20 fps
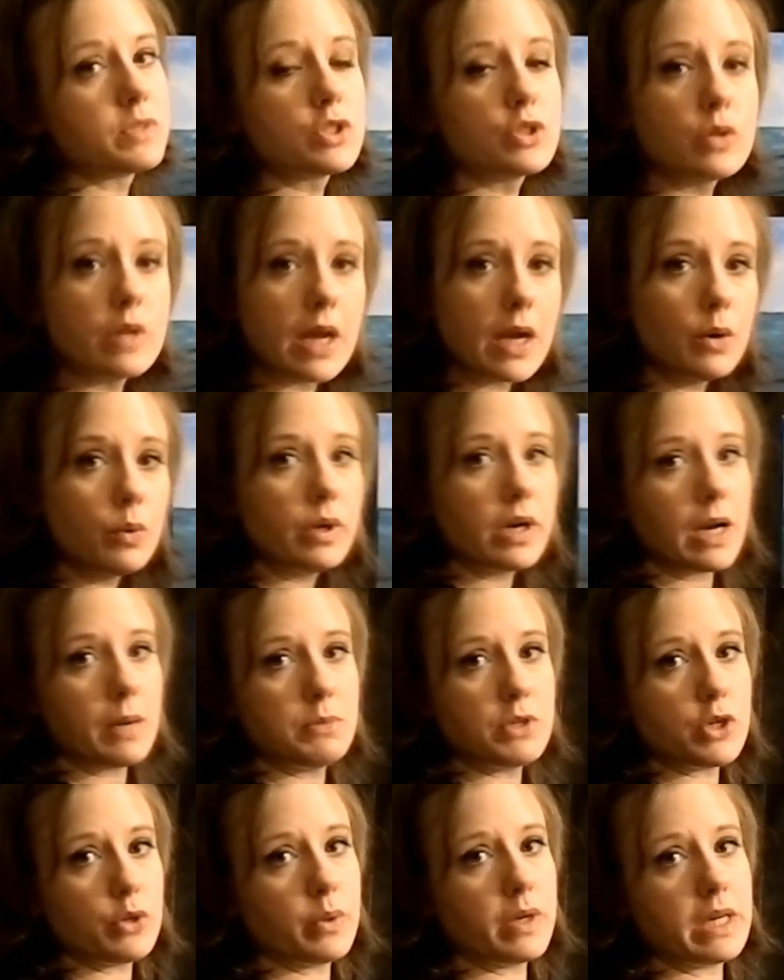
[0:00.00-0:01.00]
so now what
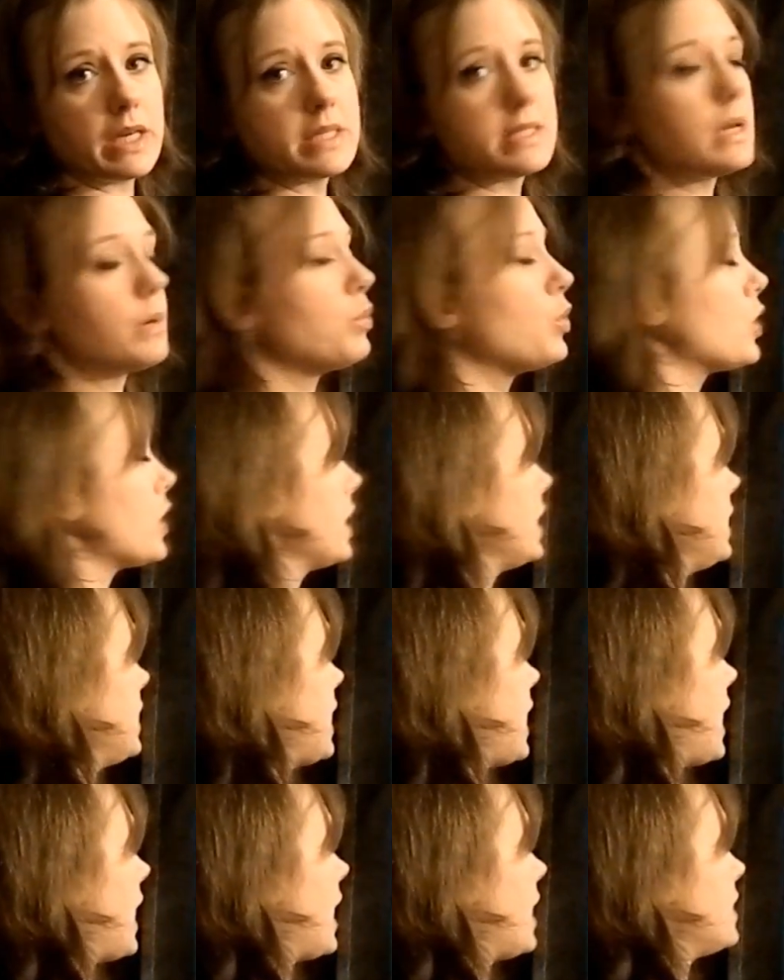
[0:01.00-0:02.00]
I'm doing is I'm
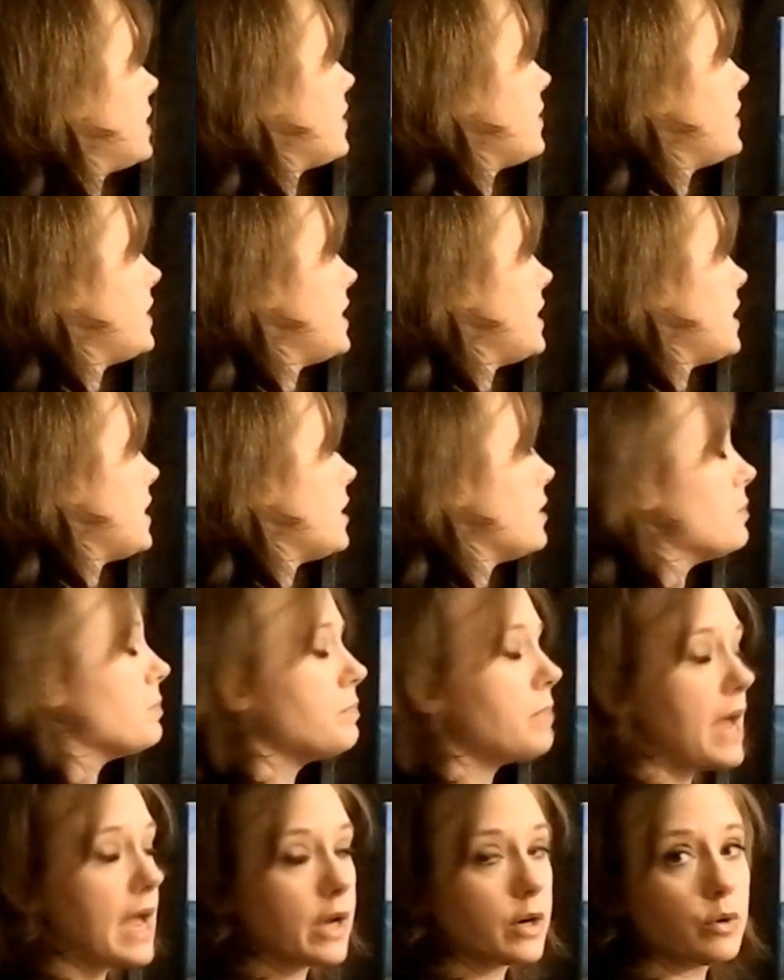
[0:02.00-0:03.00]
working on the
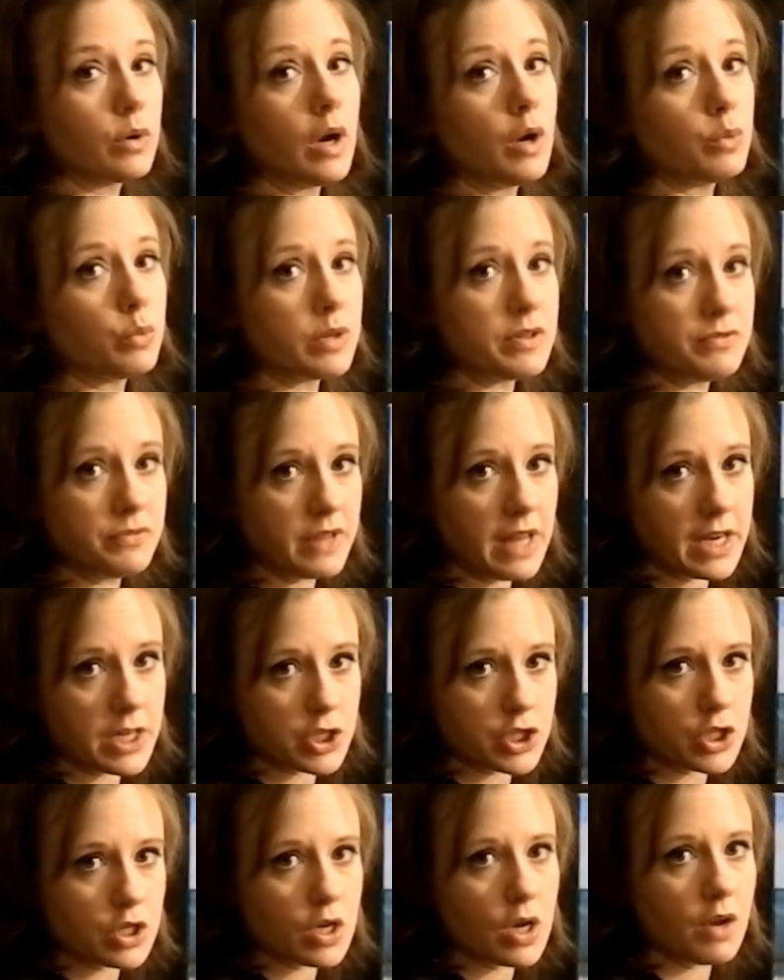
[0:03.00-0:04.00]
background
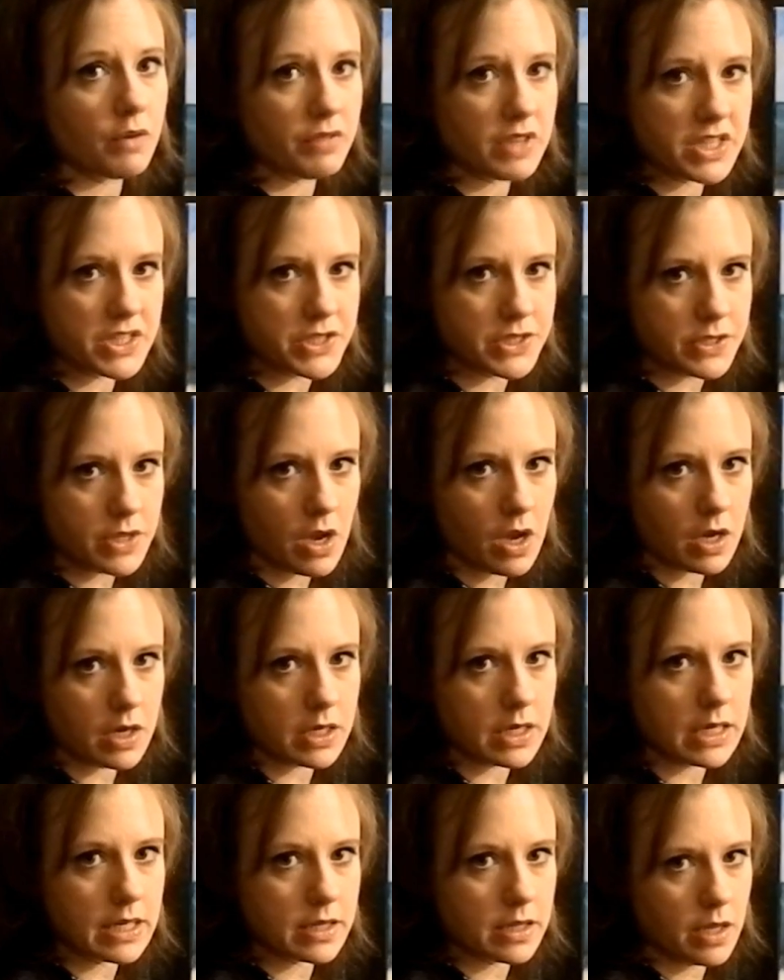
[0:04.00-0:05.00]
reflection of the
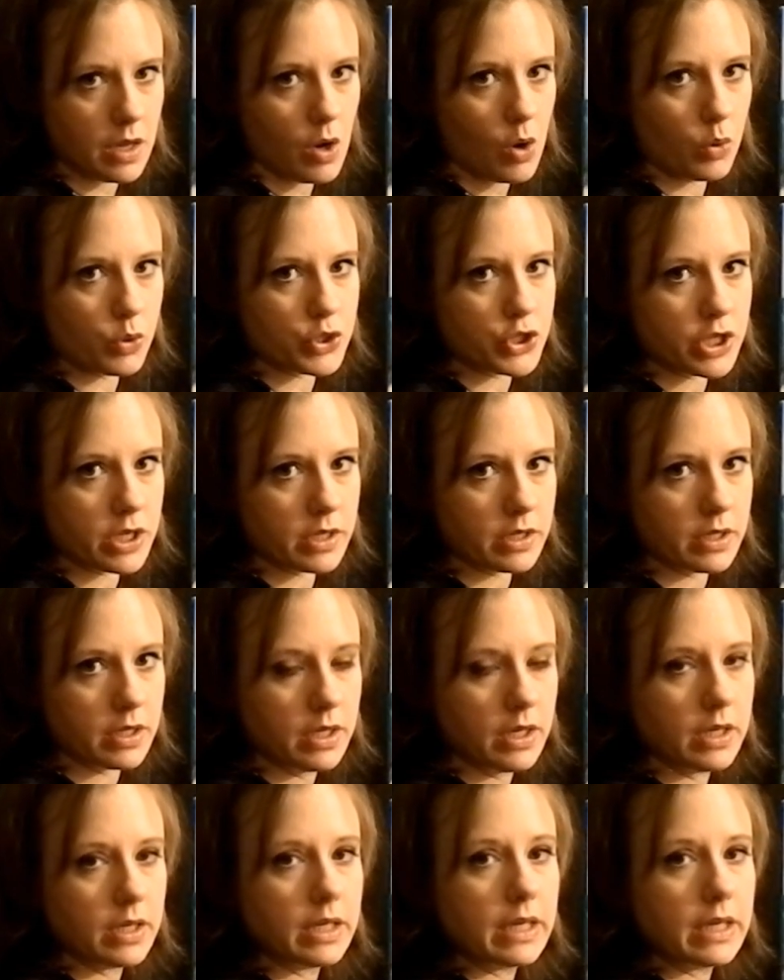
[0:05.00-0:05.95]
sun in the ocean.